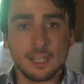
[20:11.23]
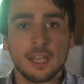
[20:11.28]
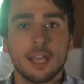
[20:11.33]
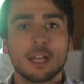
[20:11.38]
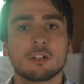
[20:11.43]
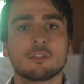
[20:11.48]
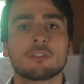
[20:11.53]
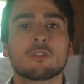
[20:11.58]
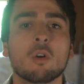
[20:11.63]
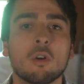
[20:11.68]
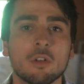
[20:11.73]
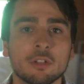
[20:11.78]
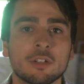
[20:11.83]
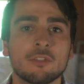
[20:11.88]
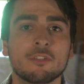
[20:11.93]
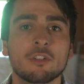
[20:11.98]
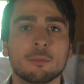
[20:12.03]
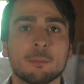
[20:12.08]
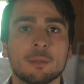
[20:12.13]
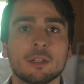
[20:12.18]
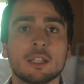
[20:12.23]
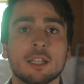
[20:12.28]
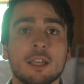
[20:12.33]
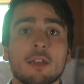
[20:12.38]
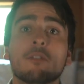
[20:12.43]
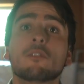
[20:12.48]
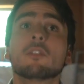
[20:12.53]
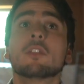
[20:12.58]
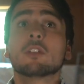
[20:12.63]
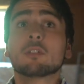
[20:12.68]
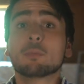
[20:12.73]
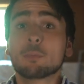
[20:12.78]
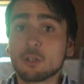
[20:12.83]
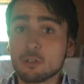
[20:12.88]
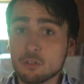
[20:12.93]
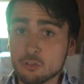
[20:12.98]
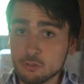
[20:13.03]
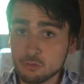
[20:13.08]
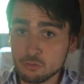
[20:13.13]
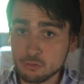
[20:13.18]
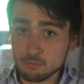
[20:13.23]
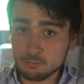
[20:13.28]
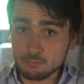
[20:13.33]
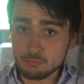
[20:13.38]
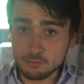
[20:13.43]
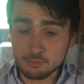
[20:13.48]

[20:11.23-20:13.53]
And of course, if you believe the spiritual